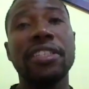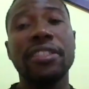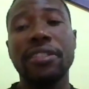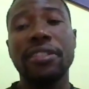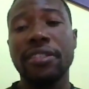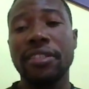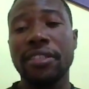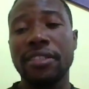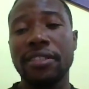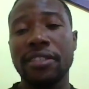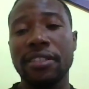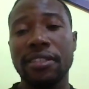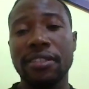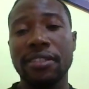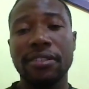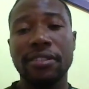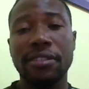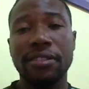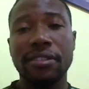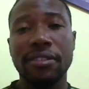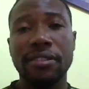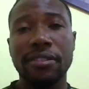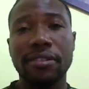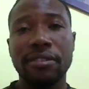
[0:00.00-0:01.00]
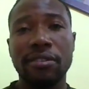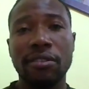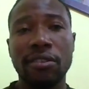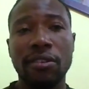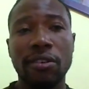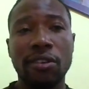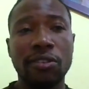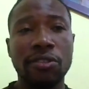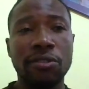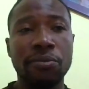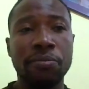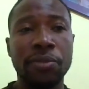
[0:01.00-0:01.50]
diseases
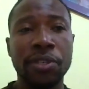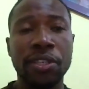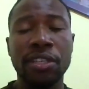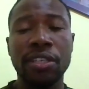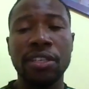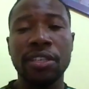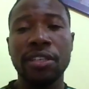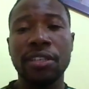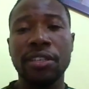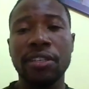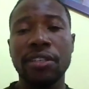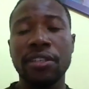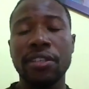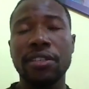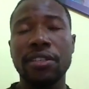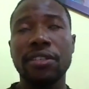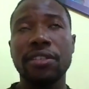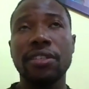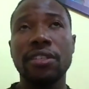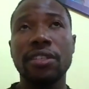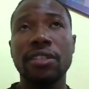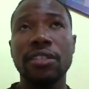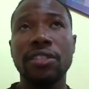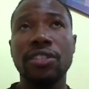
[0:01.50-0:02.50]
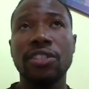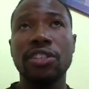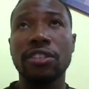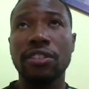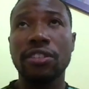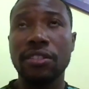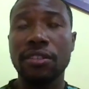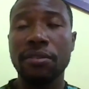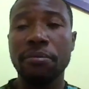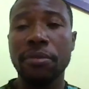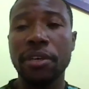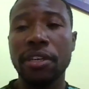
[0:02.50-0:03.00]
not being
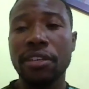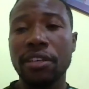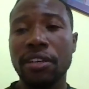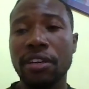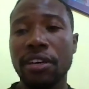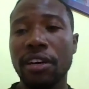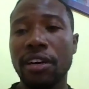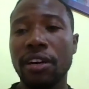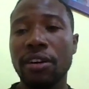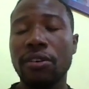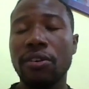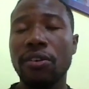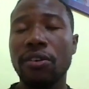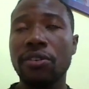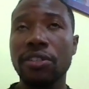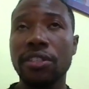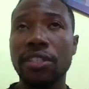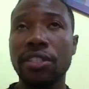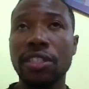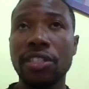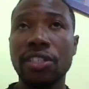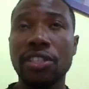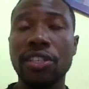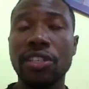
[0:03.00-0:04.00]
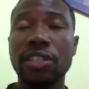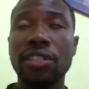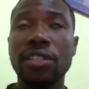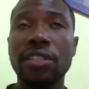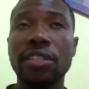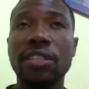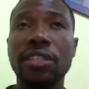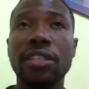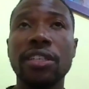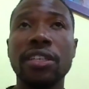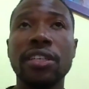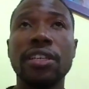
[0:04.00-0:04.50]
just a medical
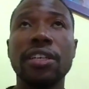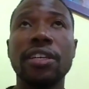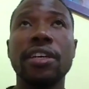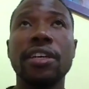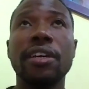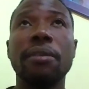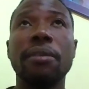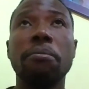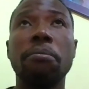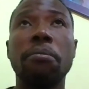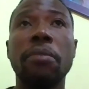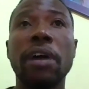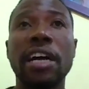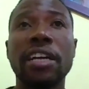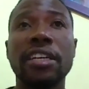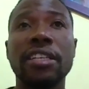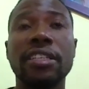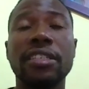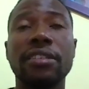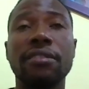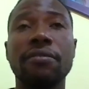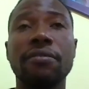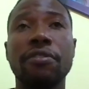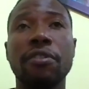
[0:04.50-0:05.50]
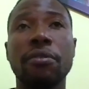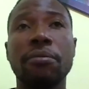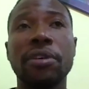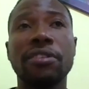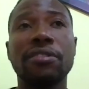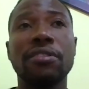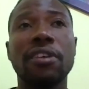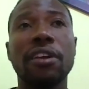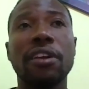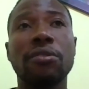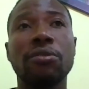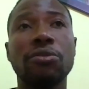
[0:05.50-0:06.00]
condition, but from a
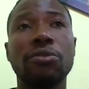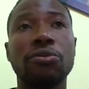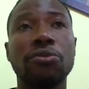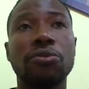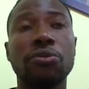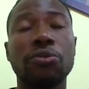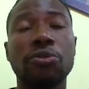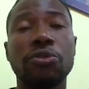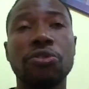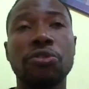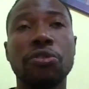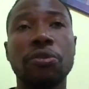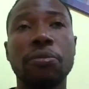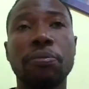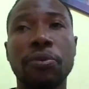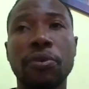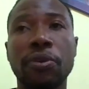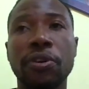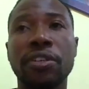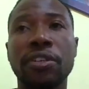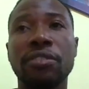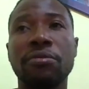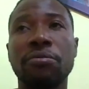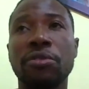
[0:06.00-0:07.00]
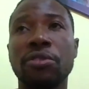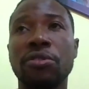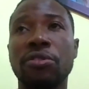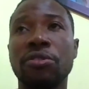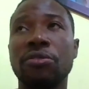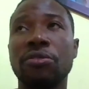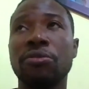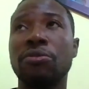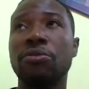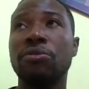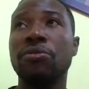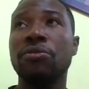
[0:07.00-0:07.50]
psychosocial point,
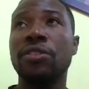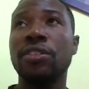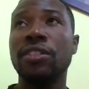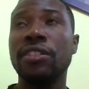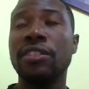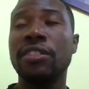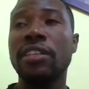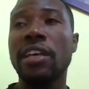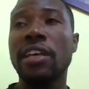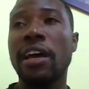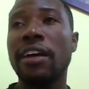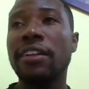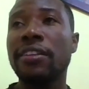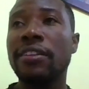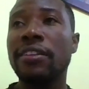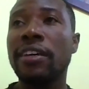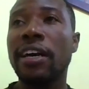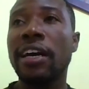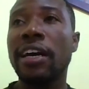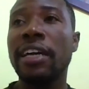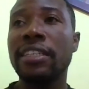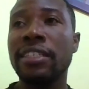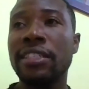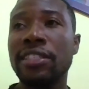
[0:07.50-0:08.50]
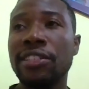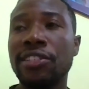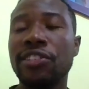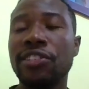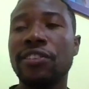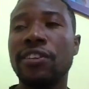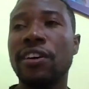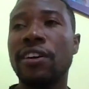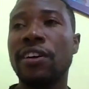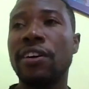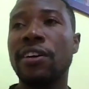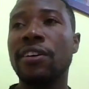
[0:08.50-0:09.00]
due to these other
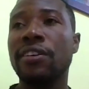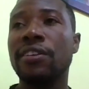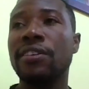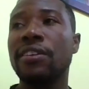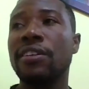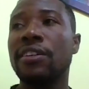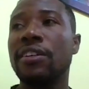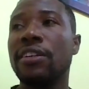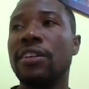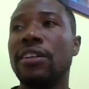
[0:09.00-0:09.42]
additional